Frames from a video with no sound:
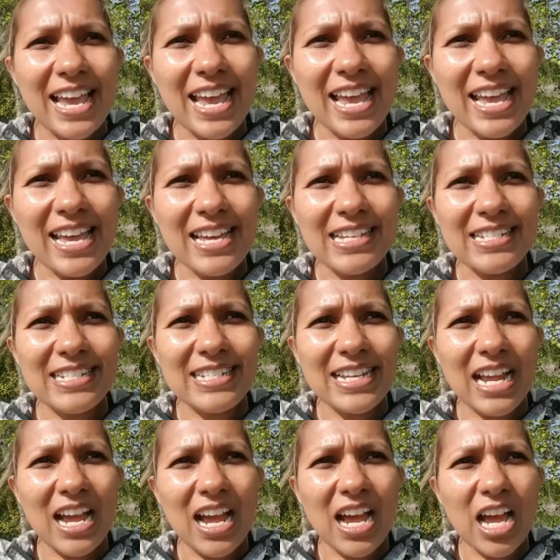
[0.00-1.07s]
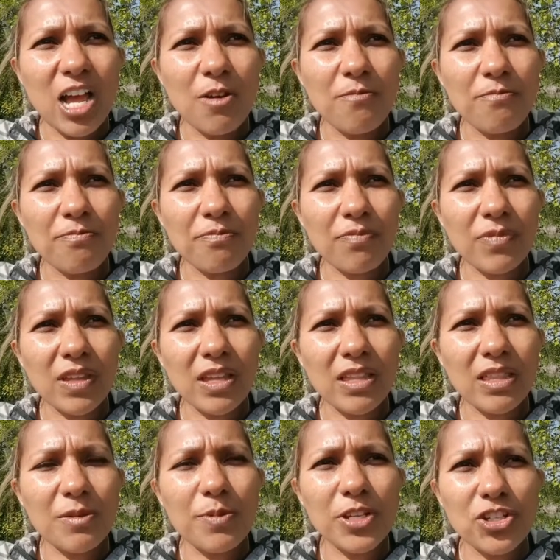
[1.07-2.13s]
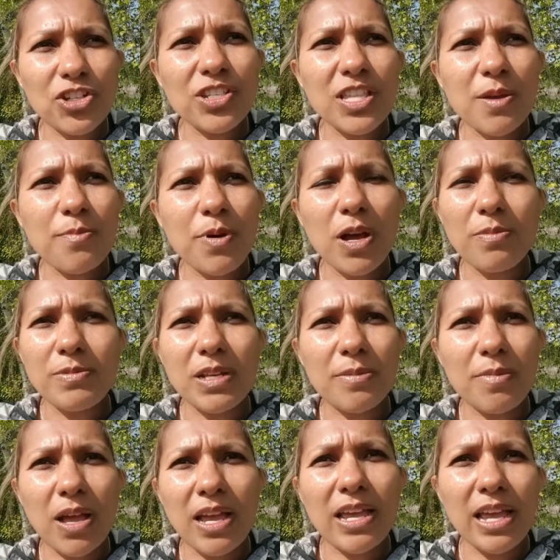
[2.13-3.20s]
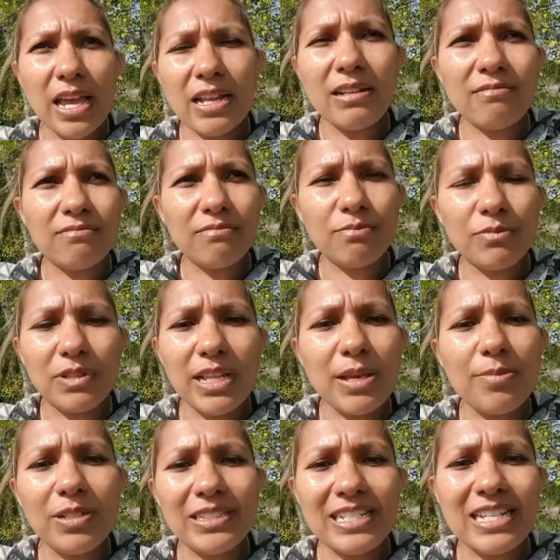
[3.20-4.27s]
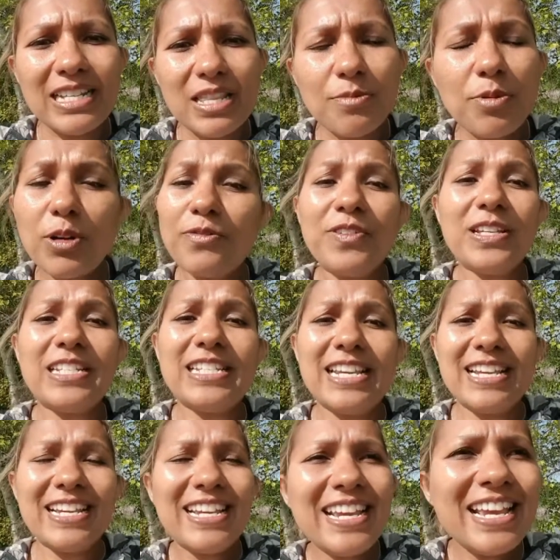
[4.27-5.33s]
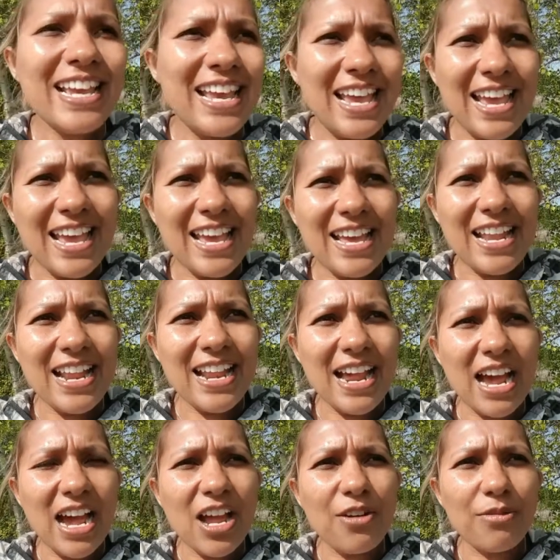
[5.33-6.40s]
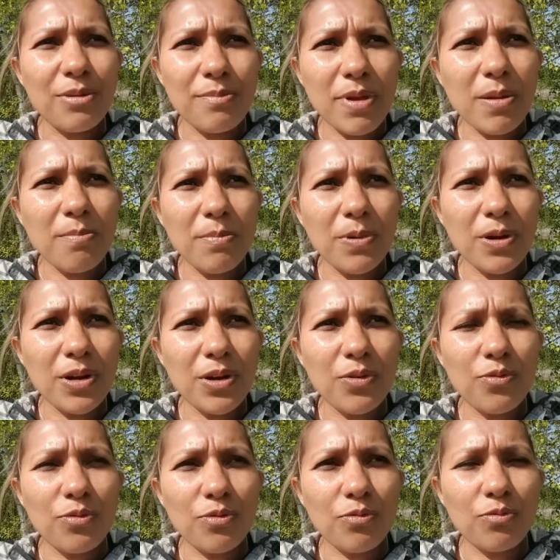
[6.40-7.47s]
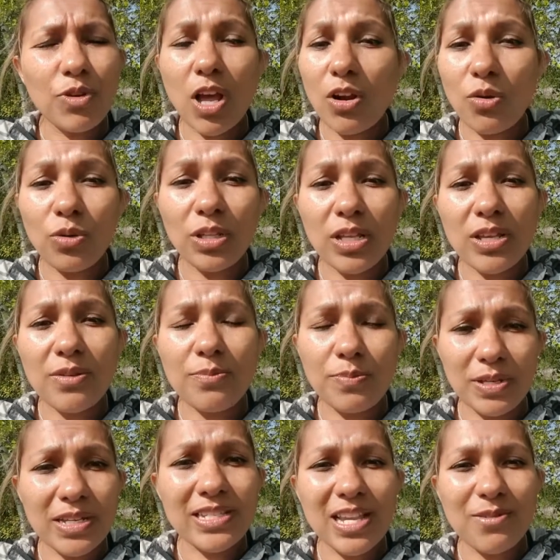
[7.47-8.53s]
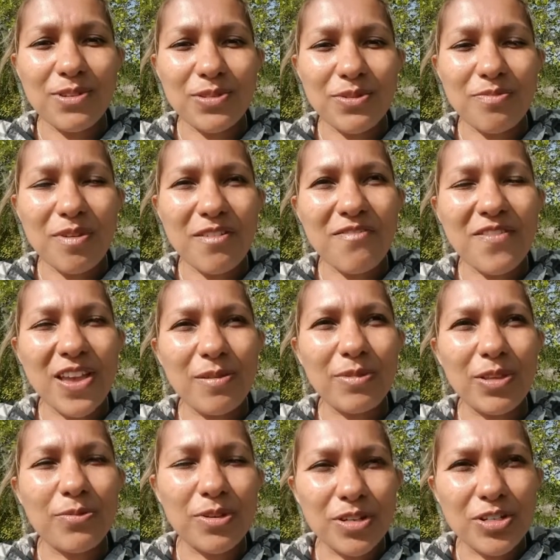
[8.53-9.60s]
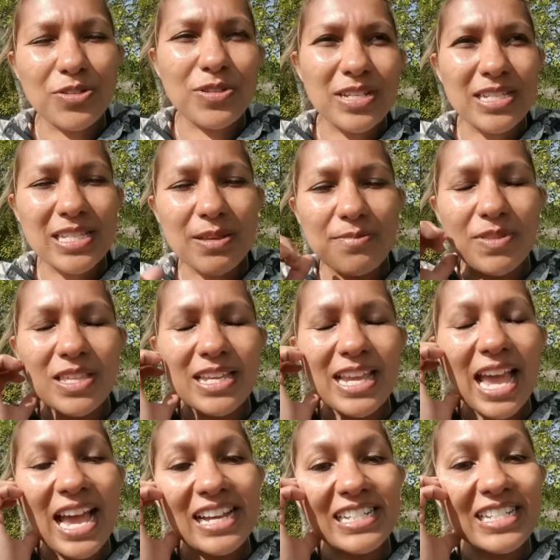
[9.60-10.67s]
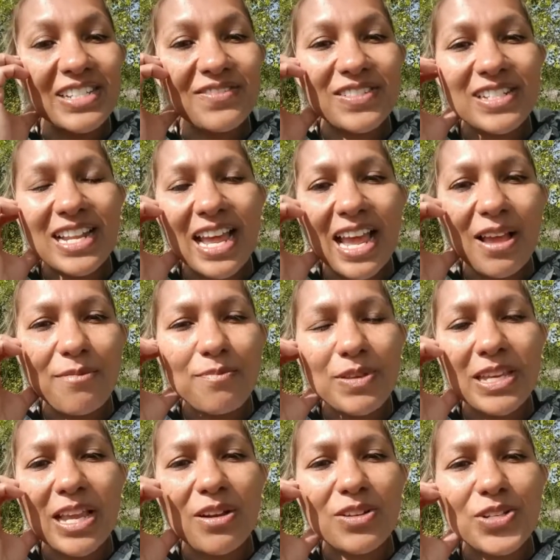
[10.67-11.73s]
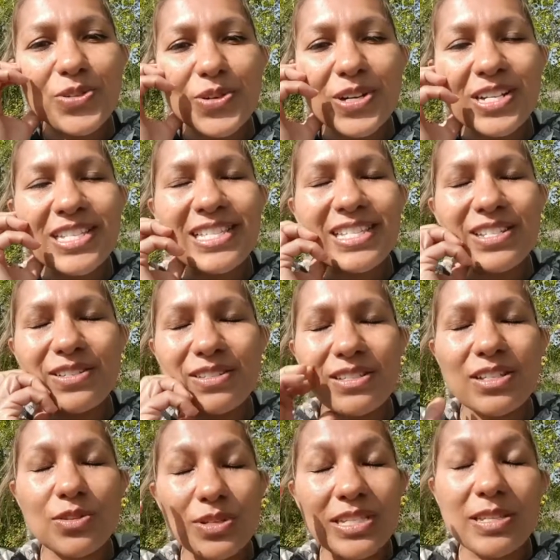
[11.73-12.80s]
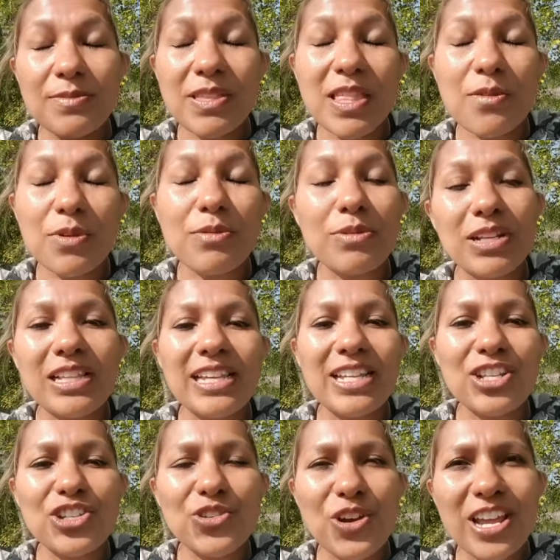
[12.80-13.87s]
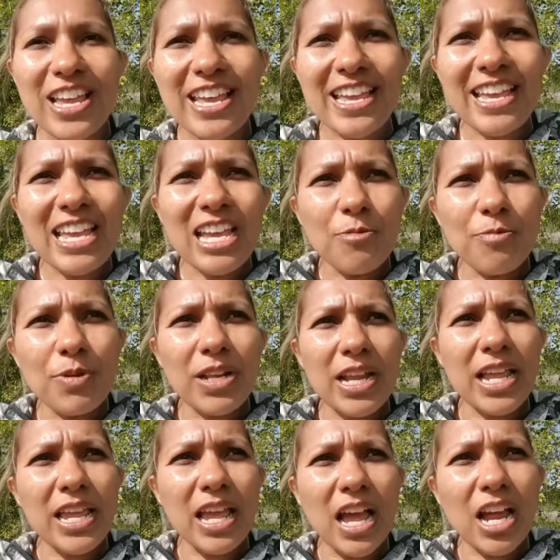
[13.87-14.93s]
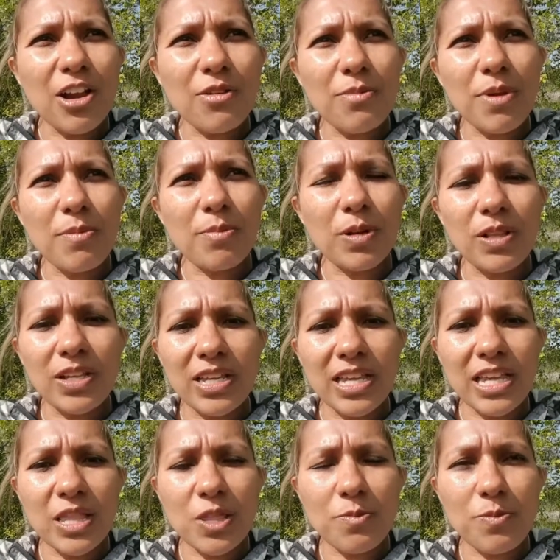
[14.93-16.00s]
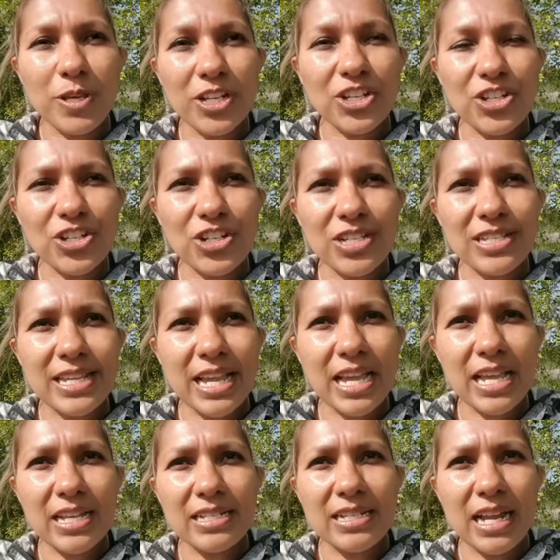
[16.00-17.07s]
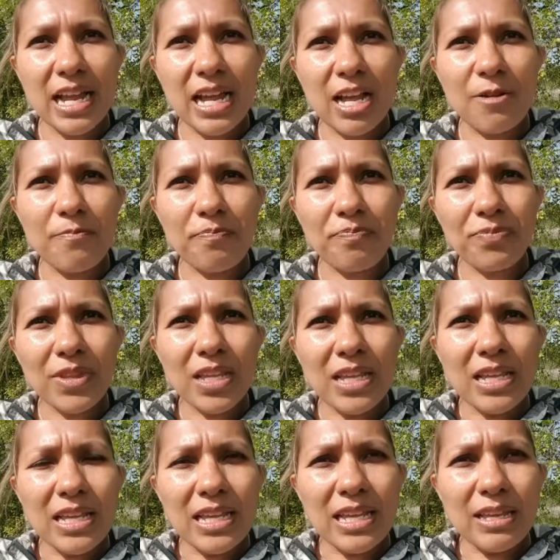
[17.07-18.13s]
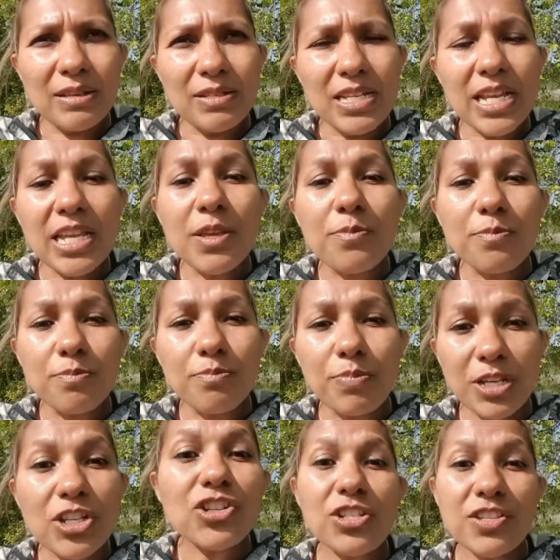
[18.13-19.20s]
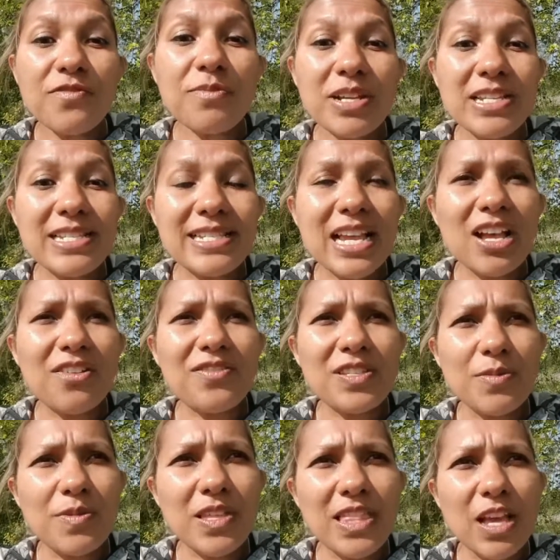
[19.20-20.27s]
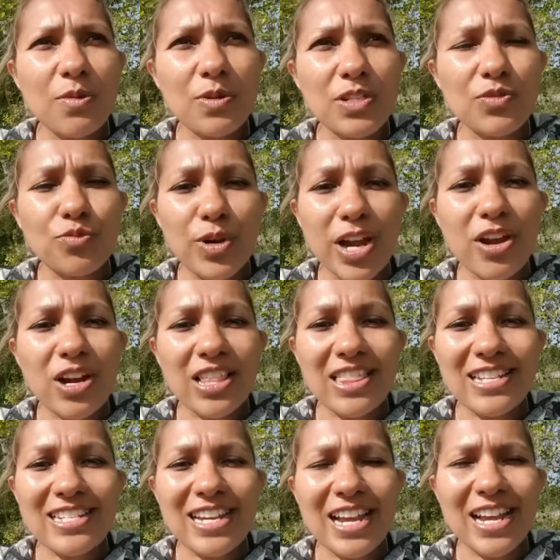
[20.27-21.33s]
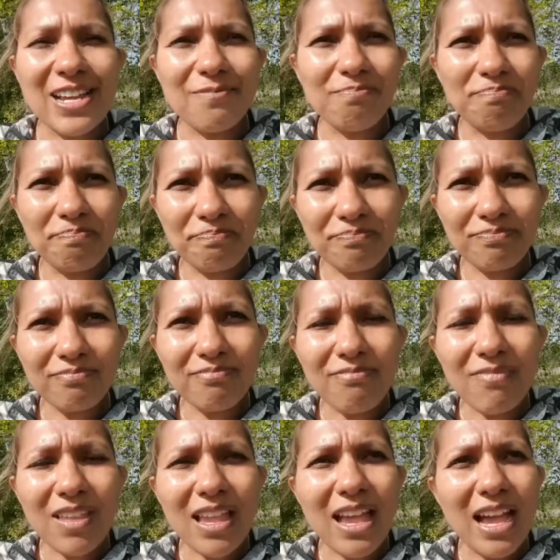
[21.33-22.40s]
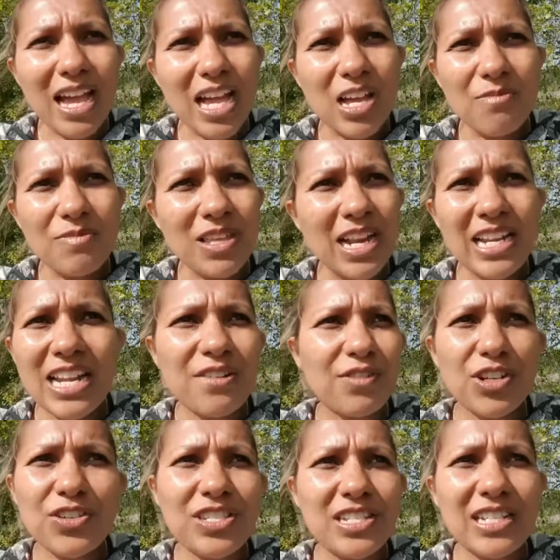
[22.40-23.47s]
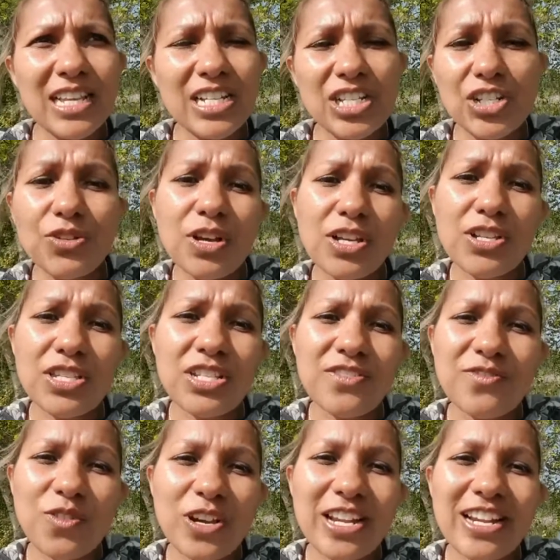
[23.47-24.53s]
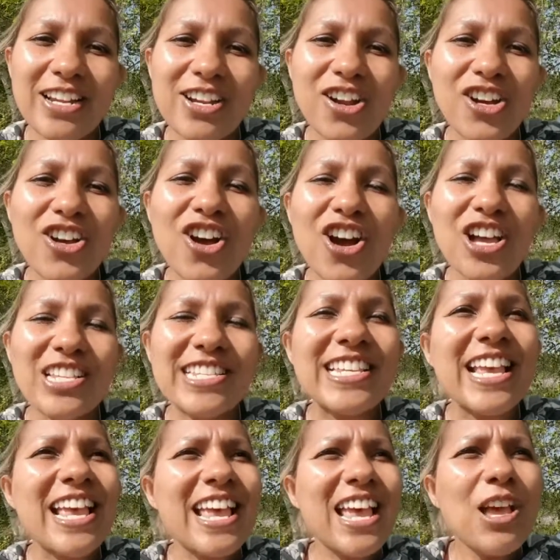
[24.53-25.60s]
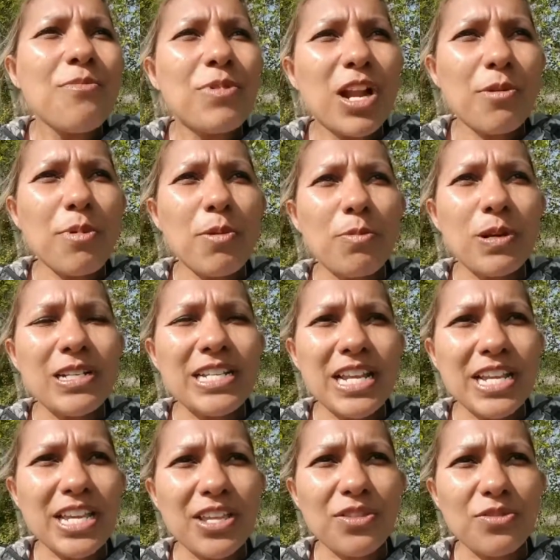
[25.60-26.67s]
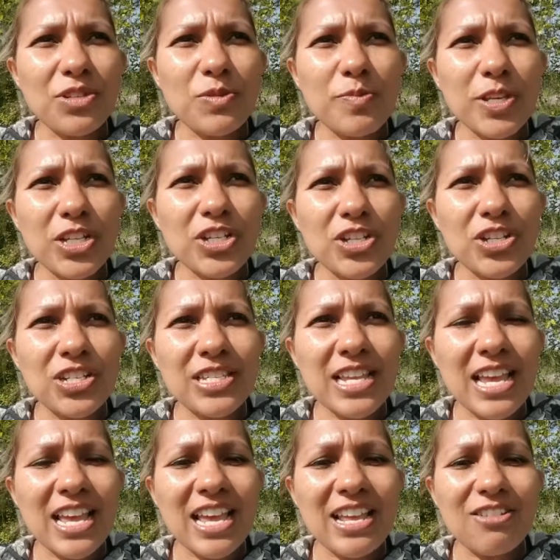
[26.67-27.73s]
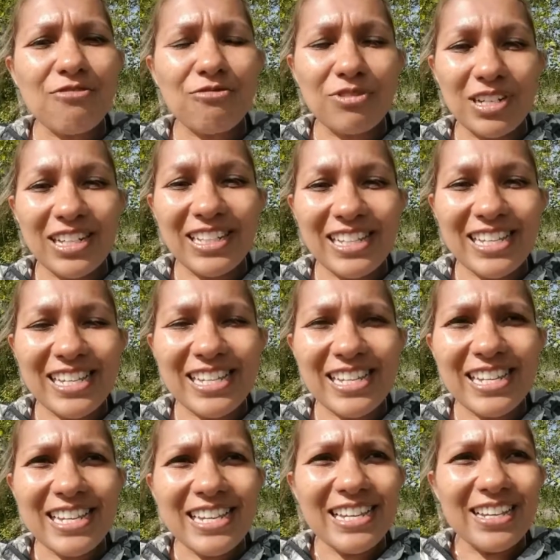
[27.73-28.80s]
And the pictures that popped up, I had labeled it the perfect day. And I remember, not only because I was with my family and we we're doing something active and being outdoors, doing something that we really enjoy, but I remember looking at the pictures and taking pictures of myself, something that was rare at the time, that I never used to like to do. I used to avoid it at all costs. But I remember taking those pictures and really